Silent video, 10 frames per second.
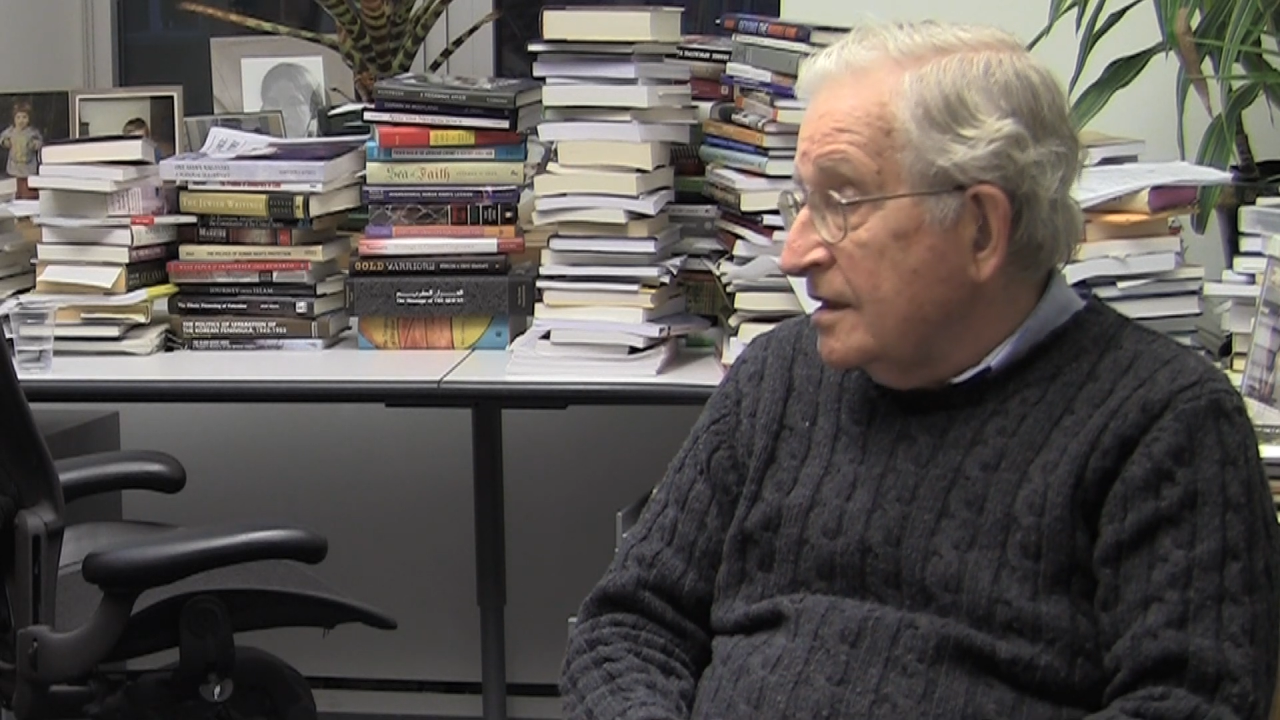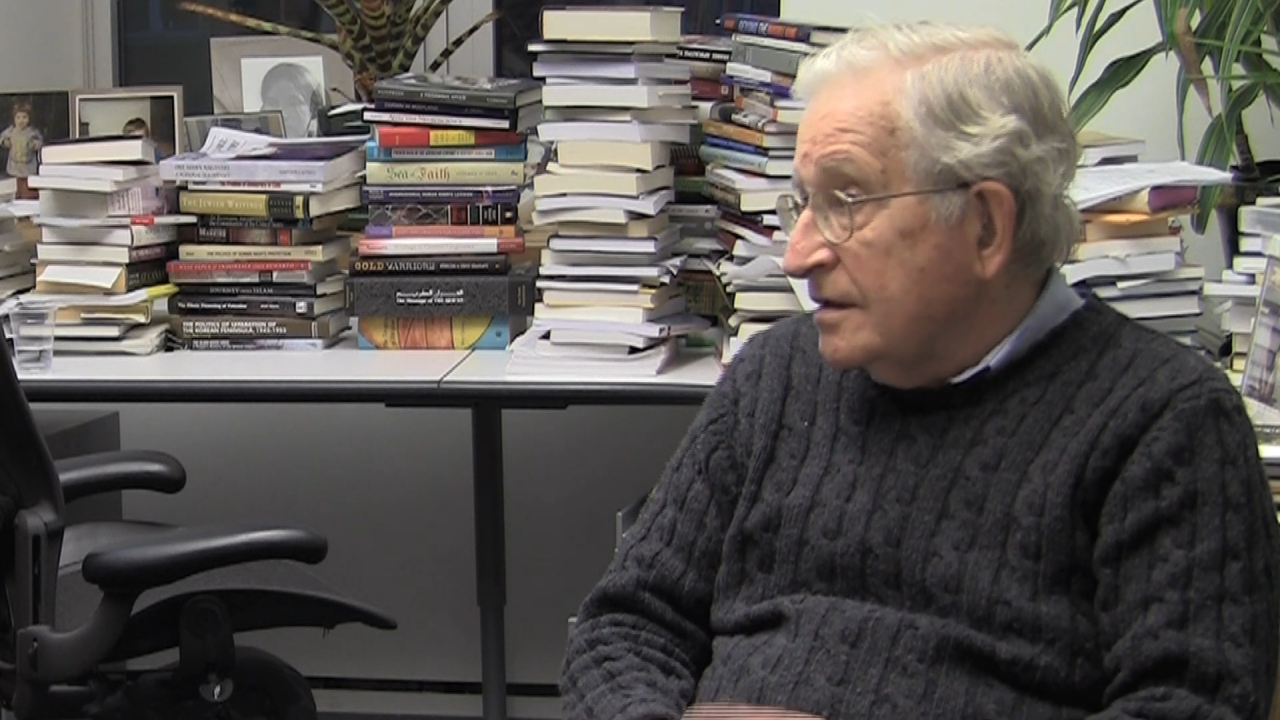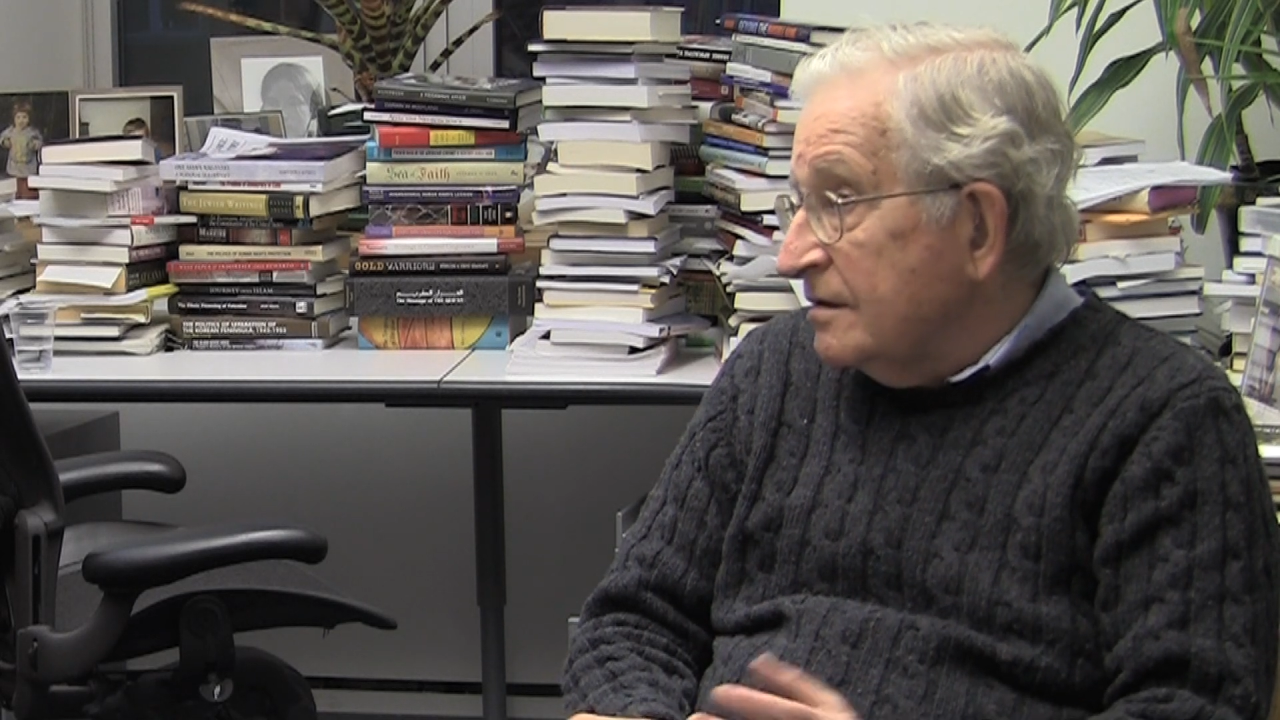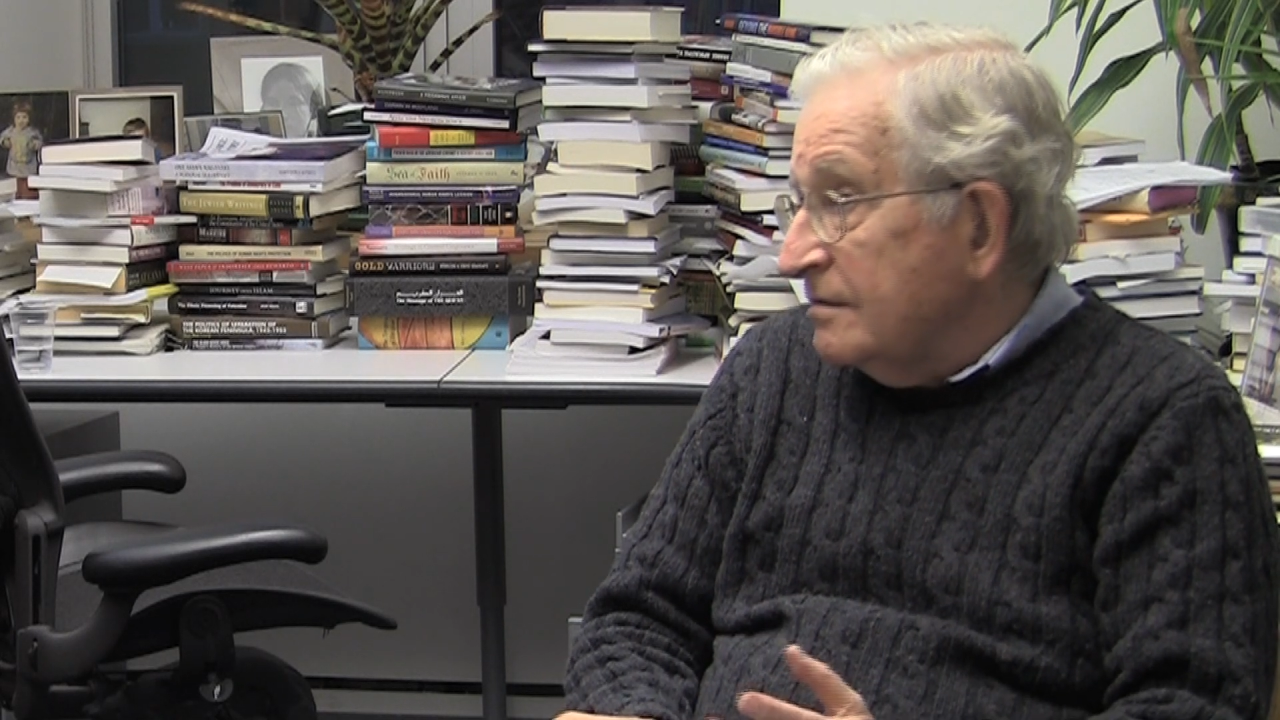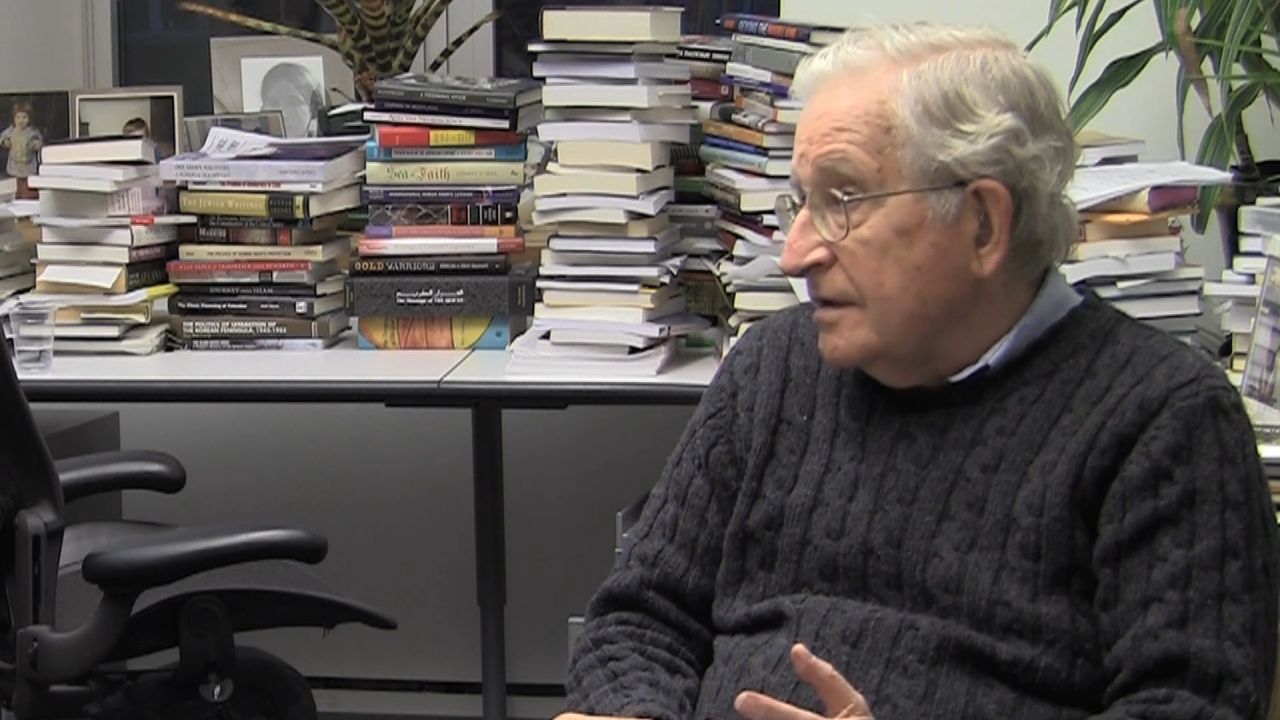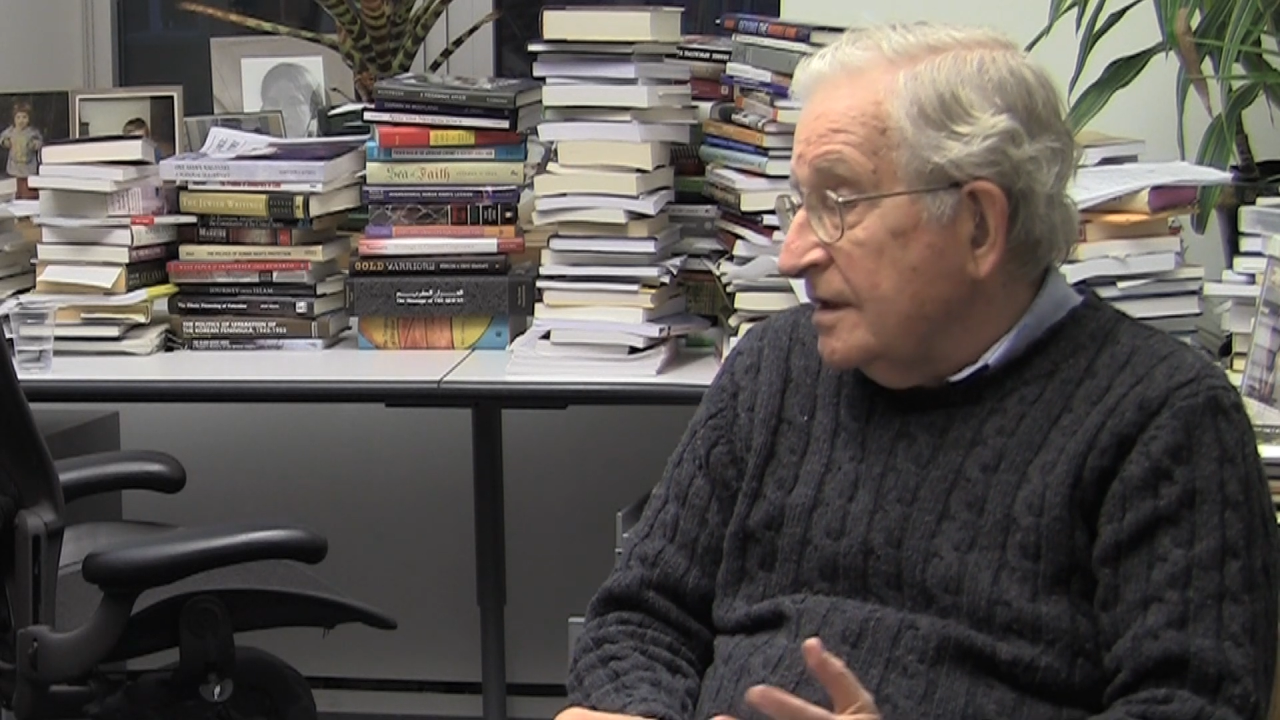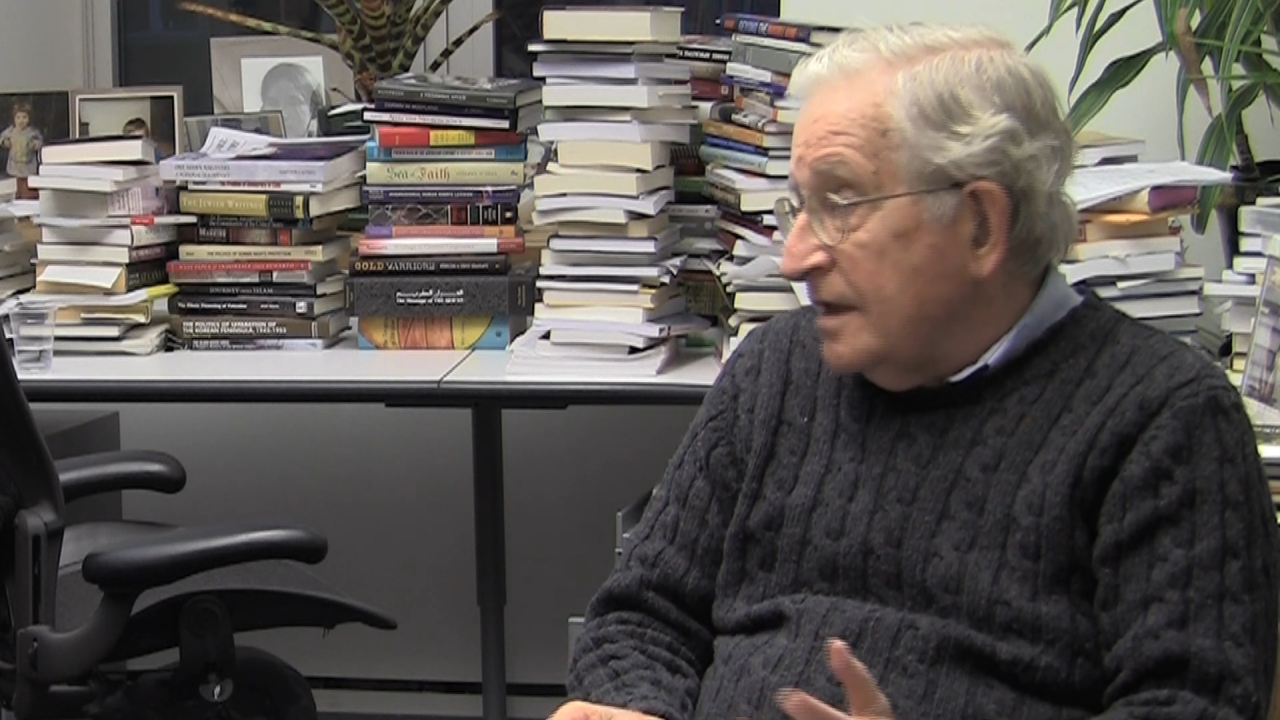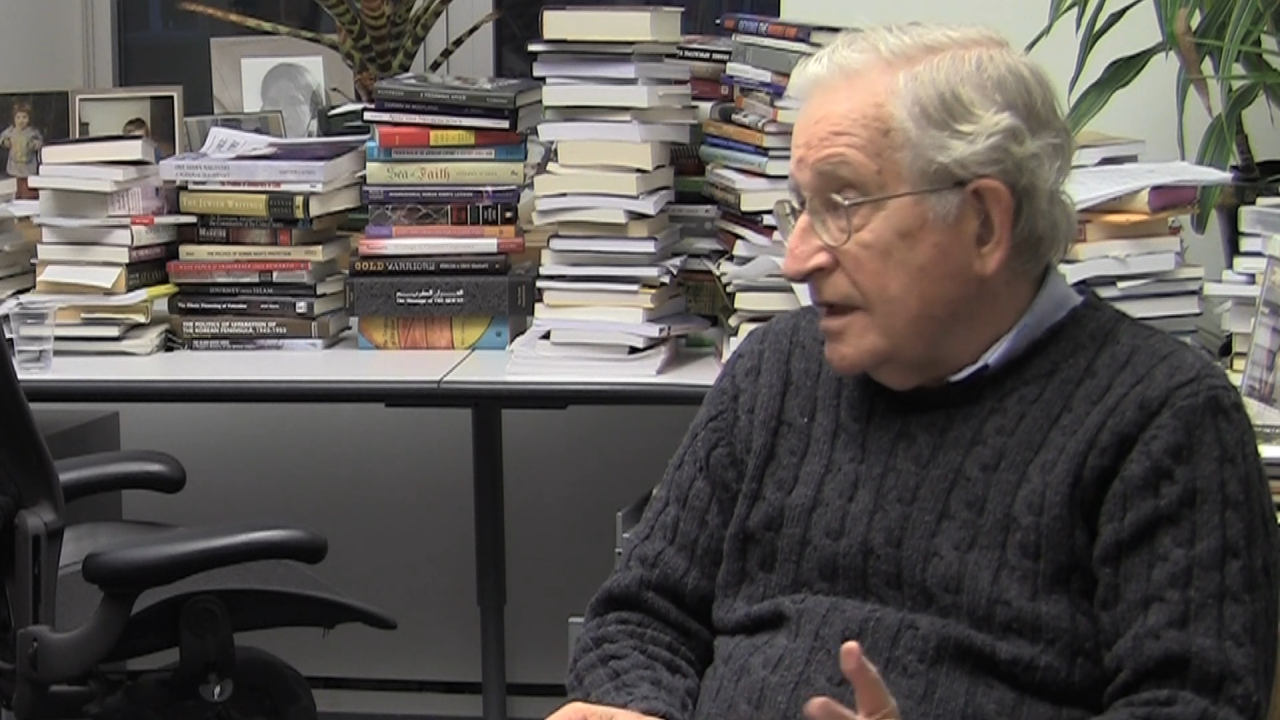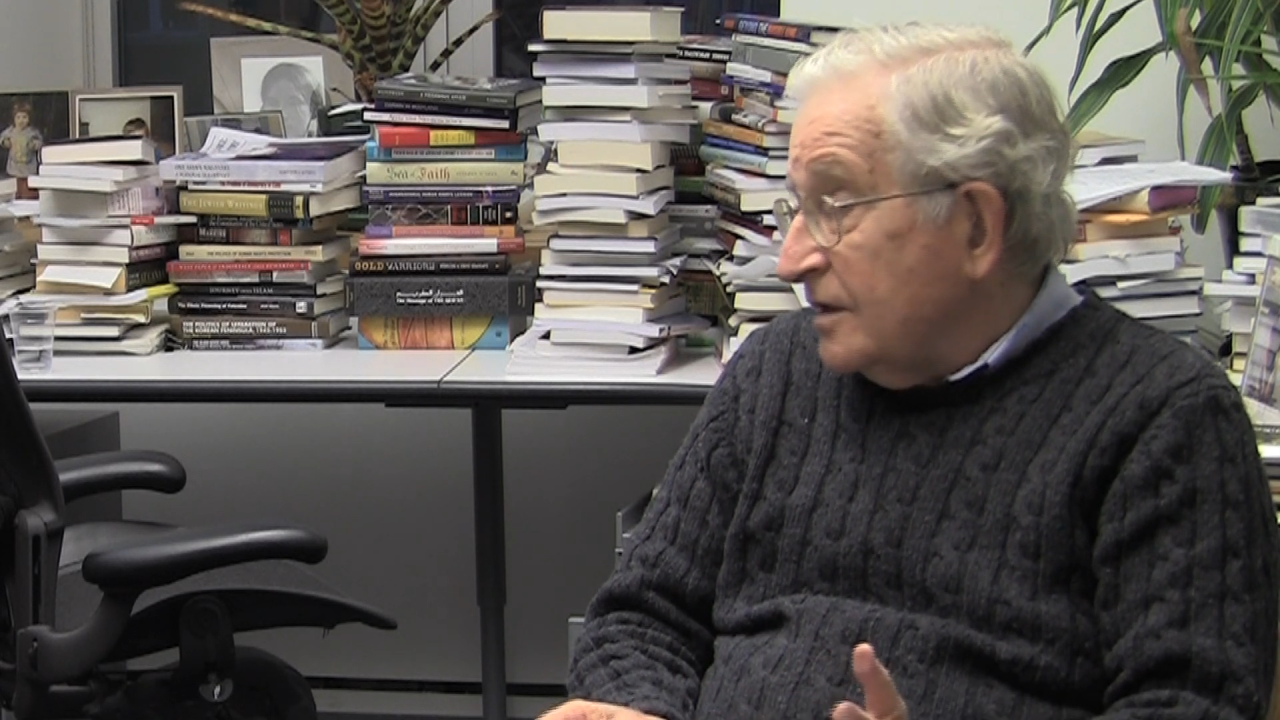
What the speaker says: So I